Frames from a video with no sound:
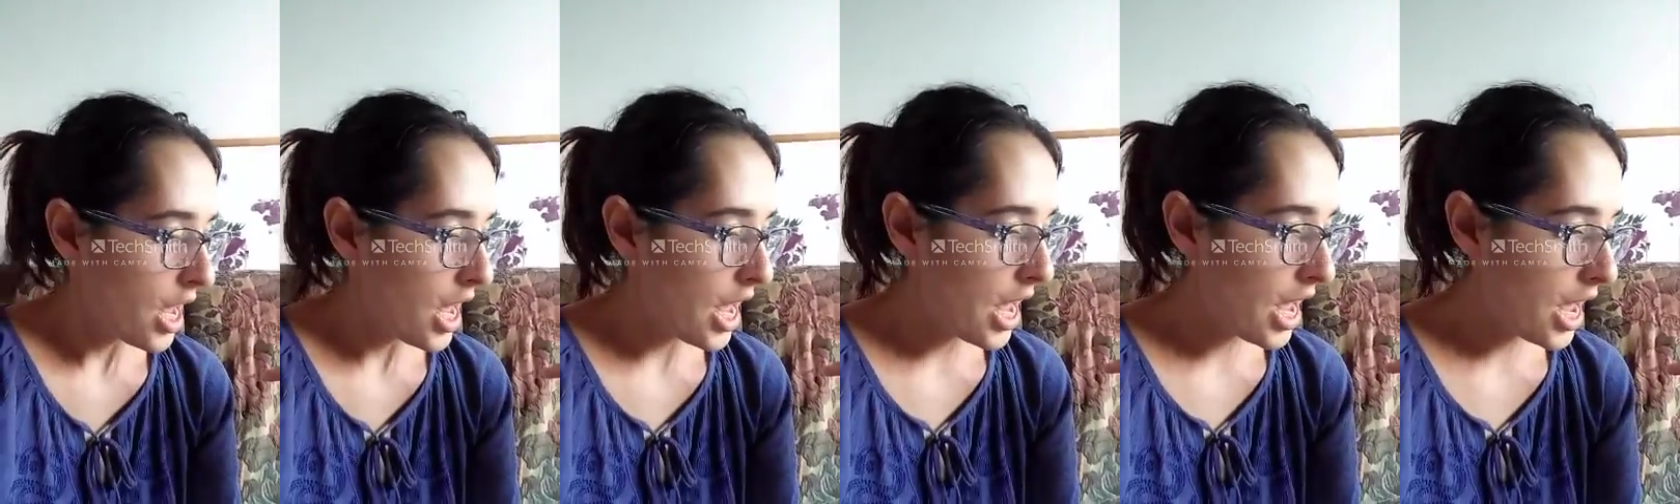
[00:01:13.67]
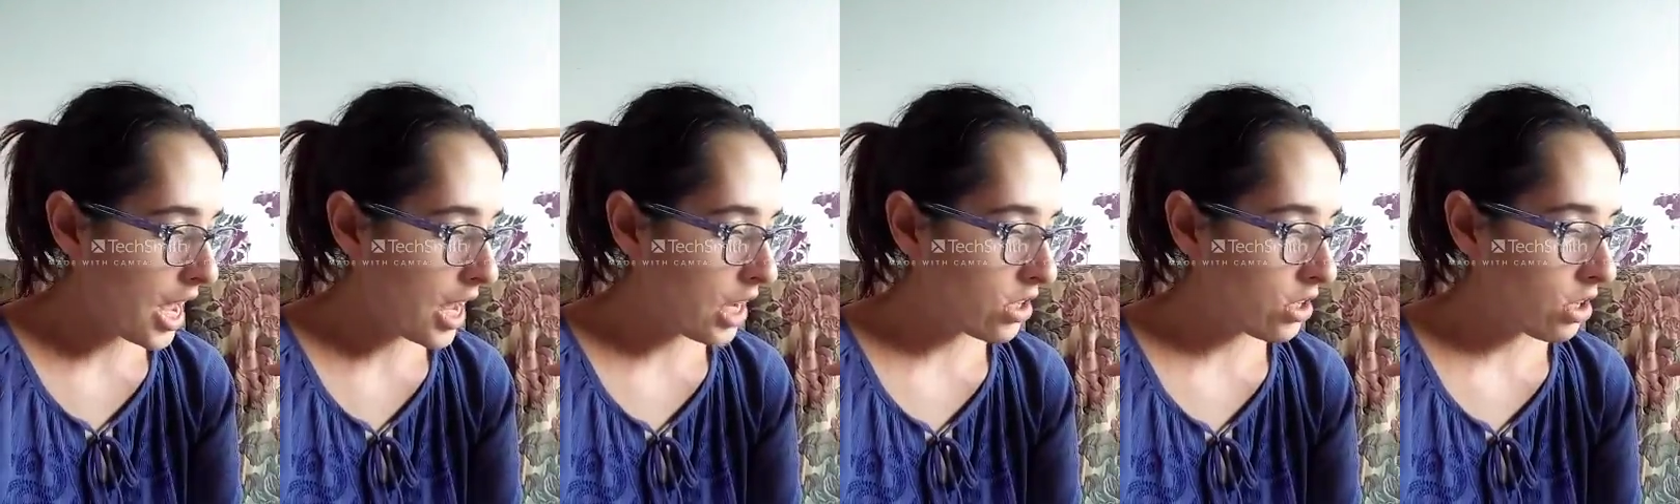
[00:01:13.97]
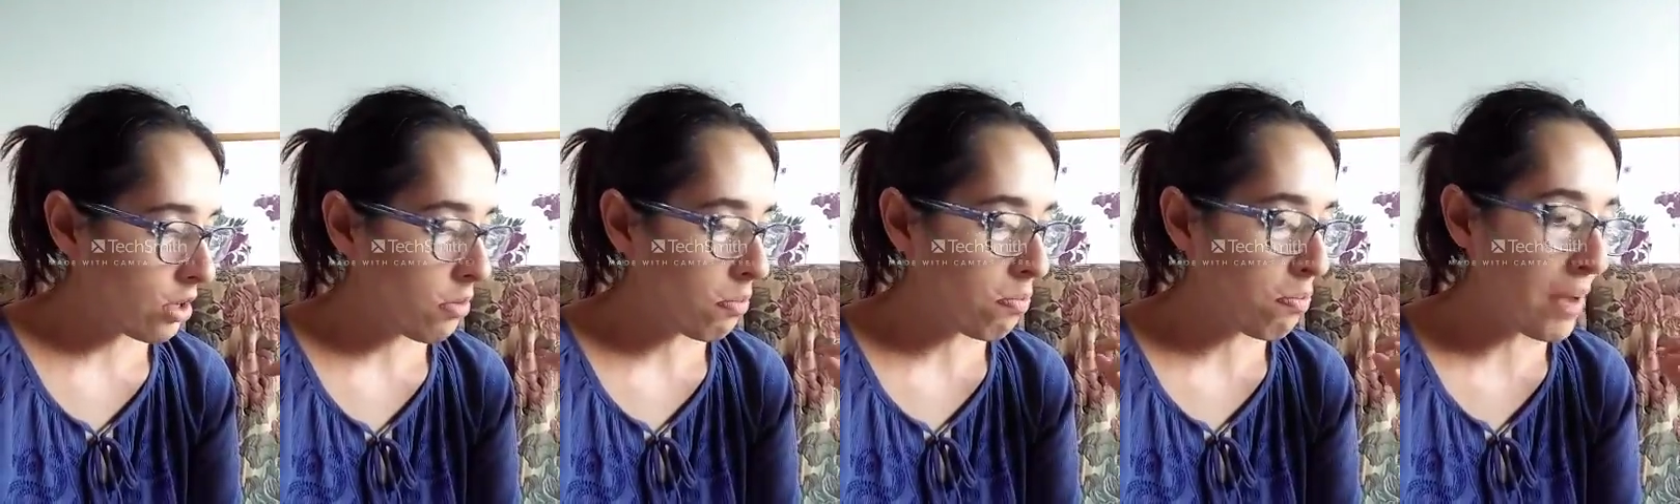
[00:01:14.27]
and
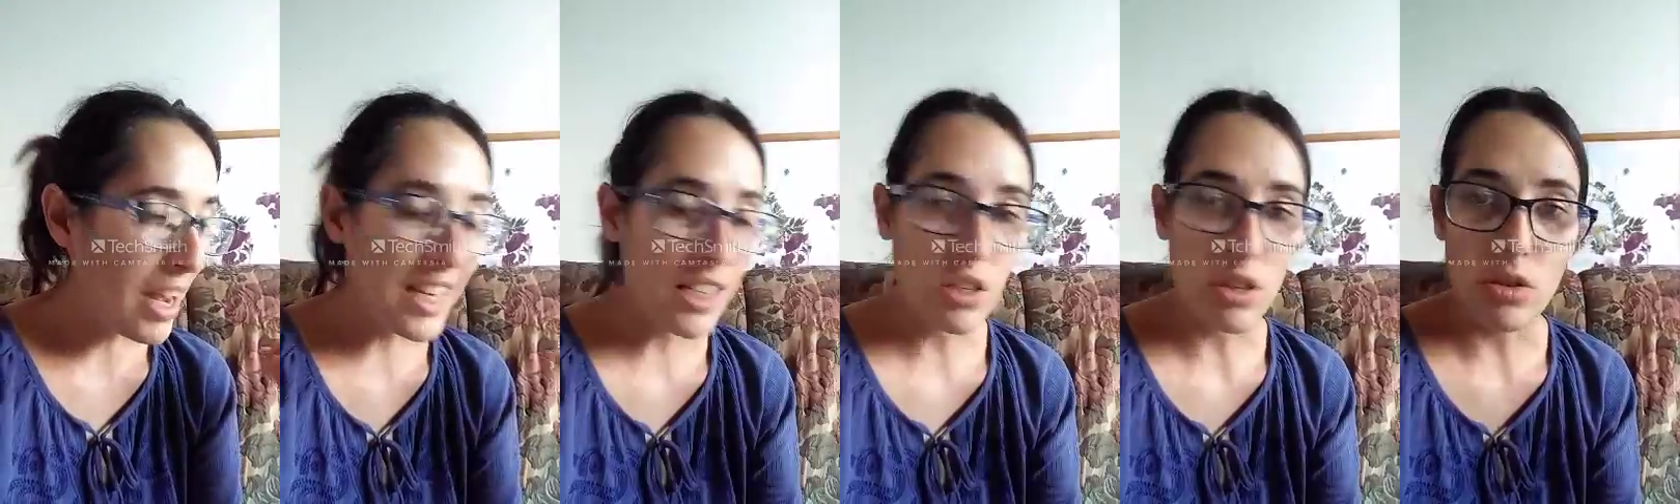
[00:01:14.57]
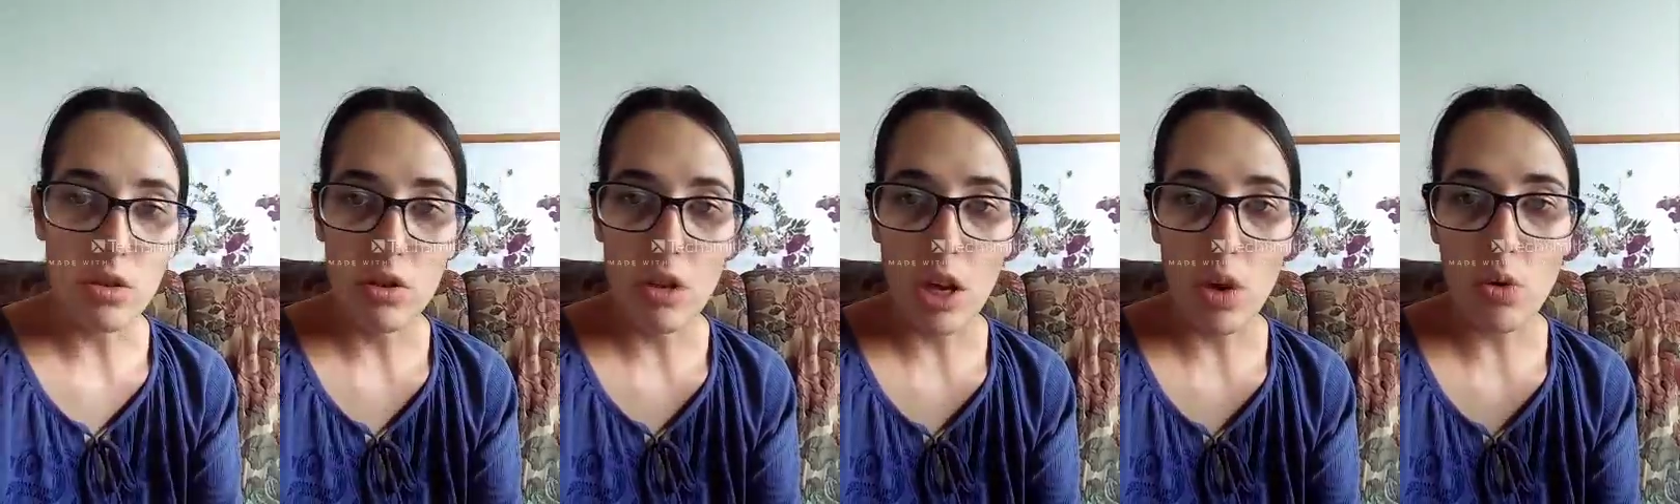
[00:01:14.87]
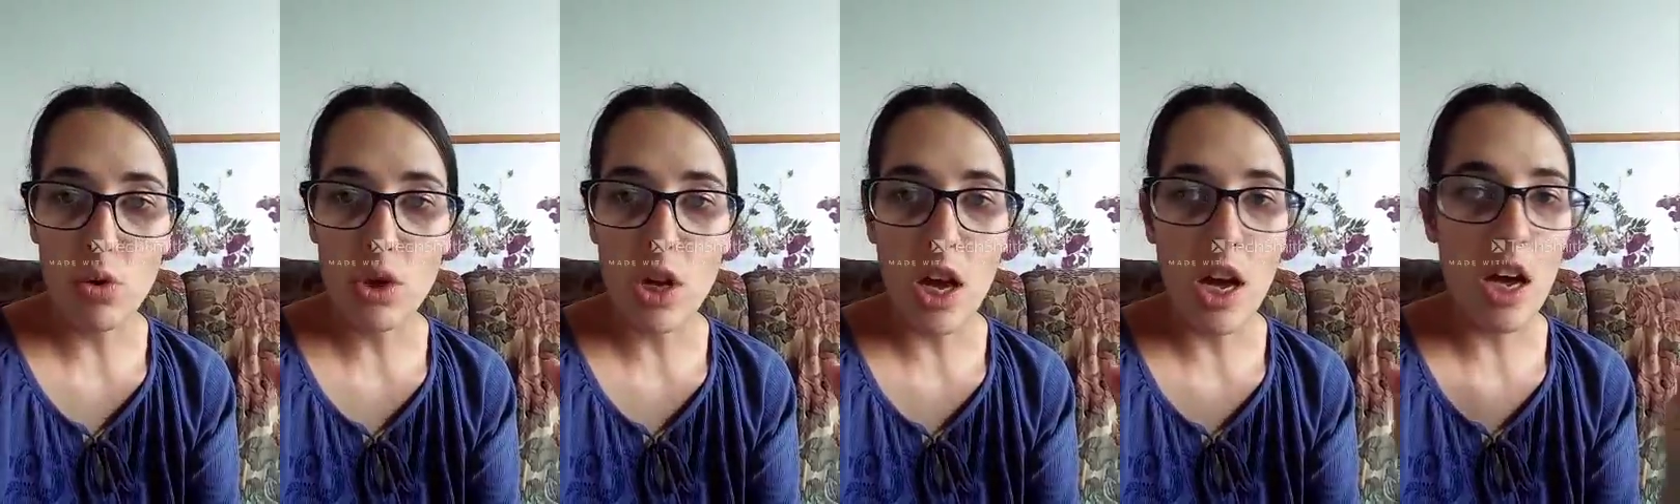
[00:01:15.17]
metal. They
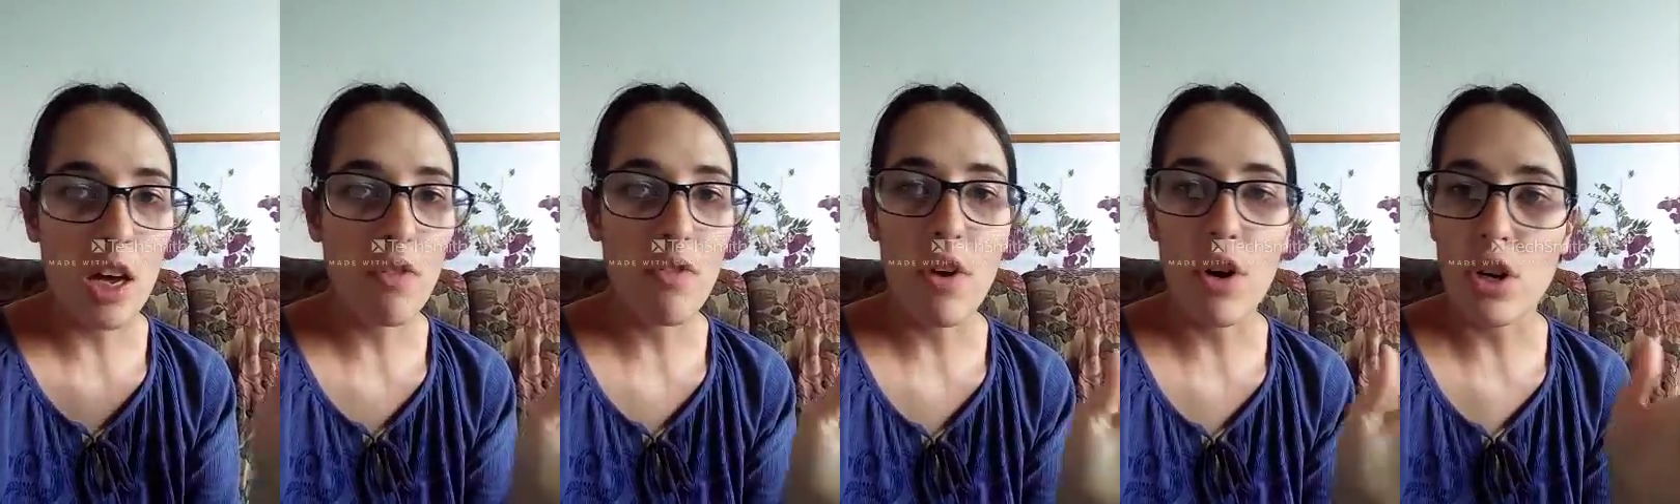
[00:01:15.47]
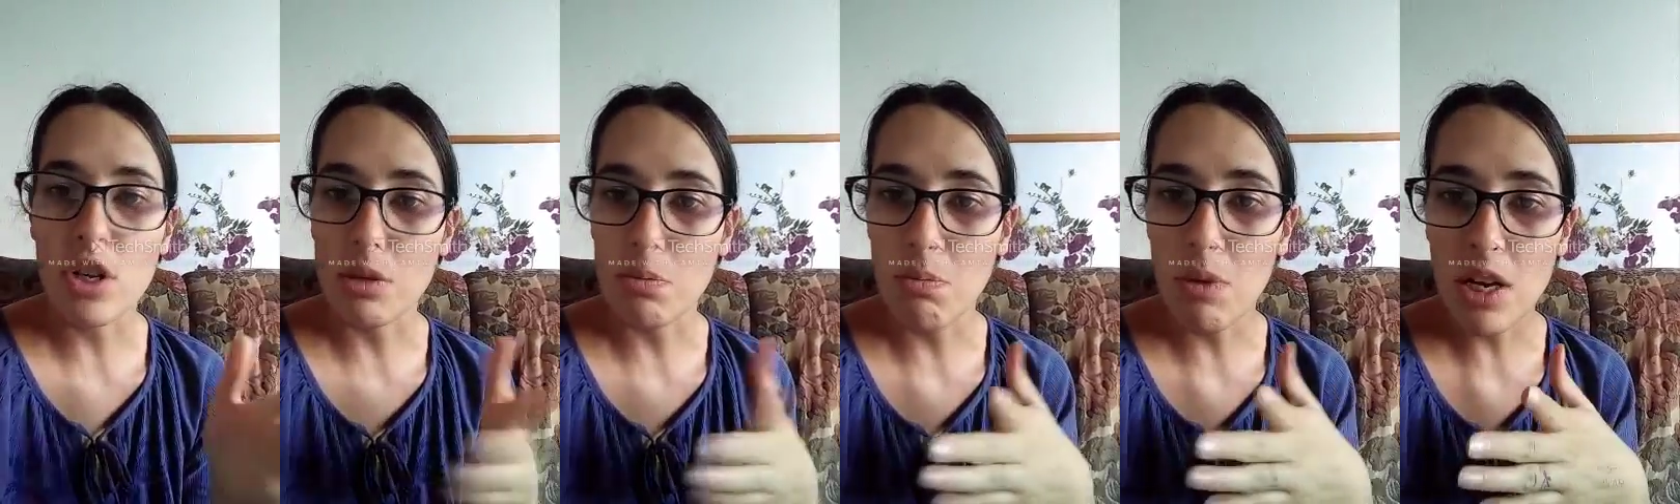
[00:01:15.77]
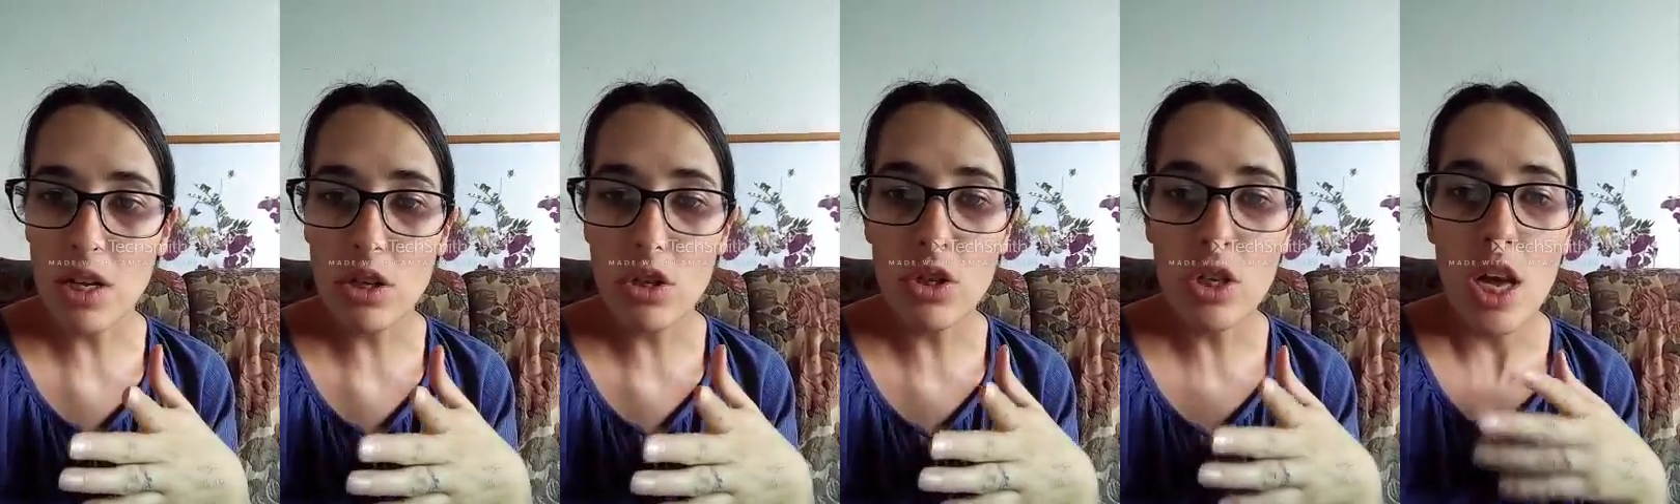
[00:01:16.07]
also had various
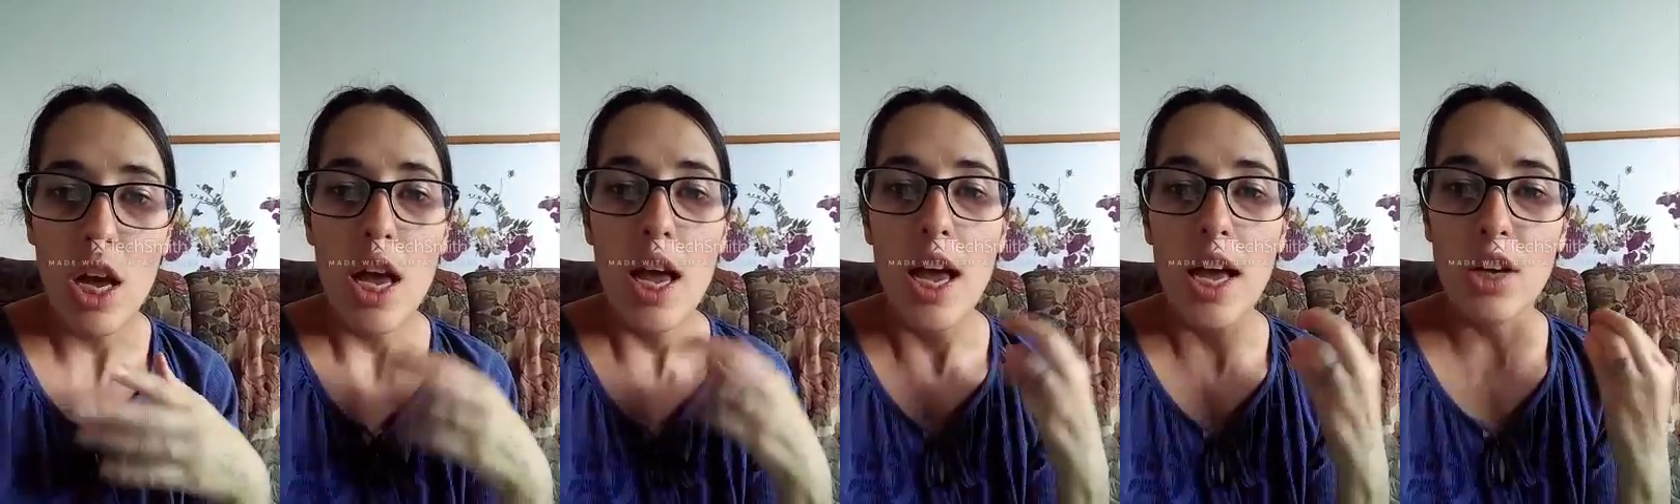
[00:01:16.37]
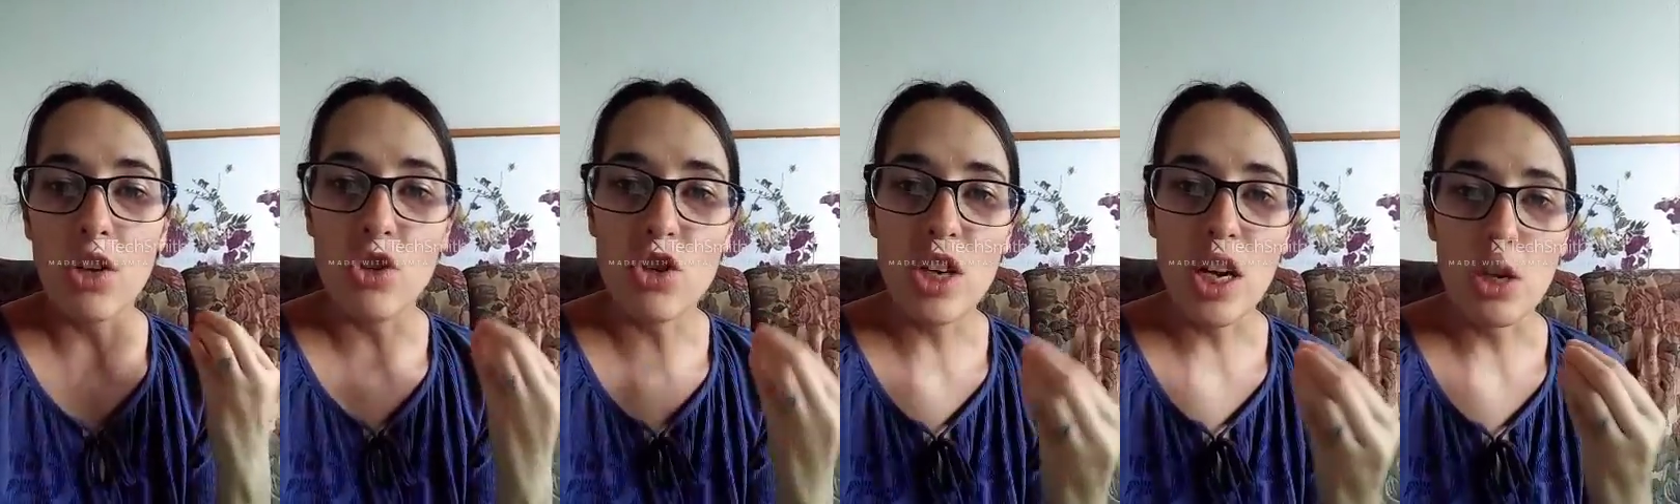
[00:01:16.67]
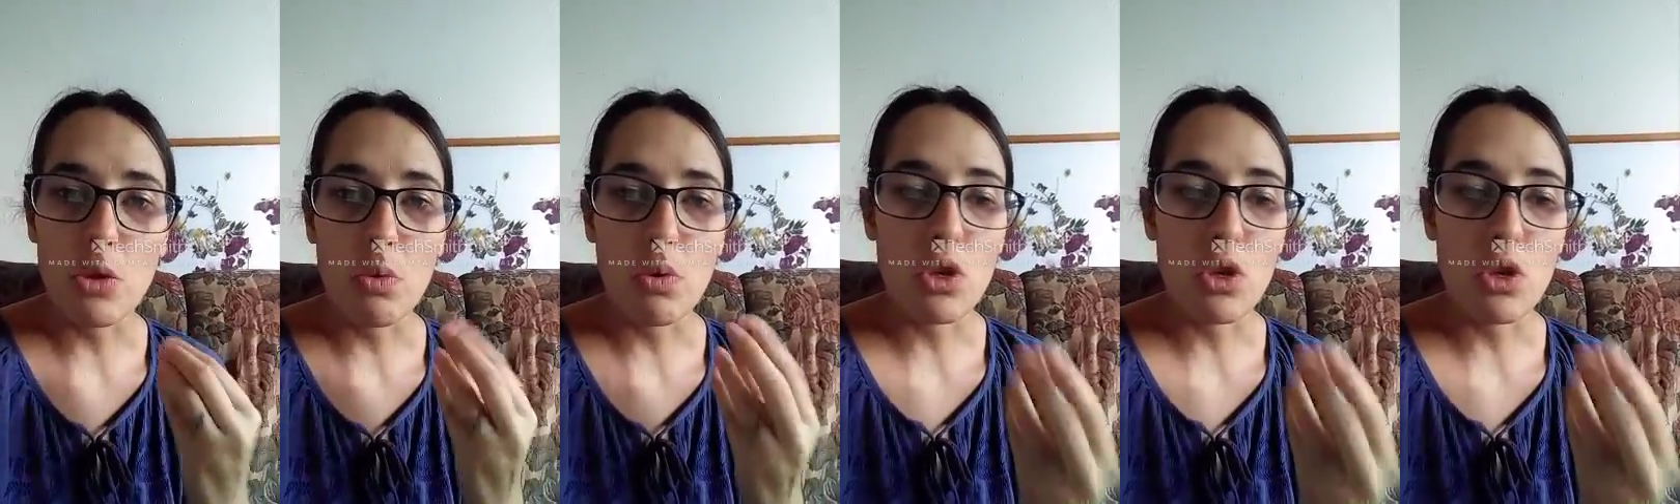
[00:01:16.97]
metals and jet,